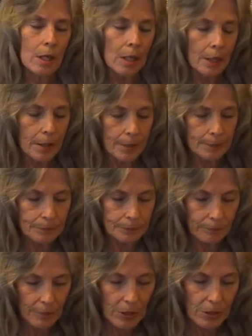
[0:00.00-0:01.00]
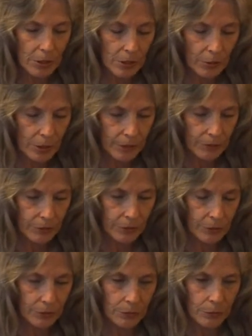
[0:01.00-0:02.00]
Um, so if
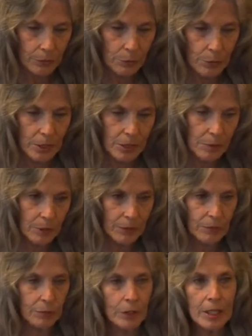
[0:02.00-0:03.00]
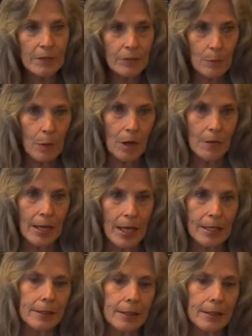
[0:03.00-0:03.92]
you want to be freed from all that,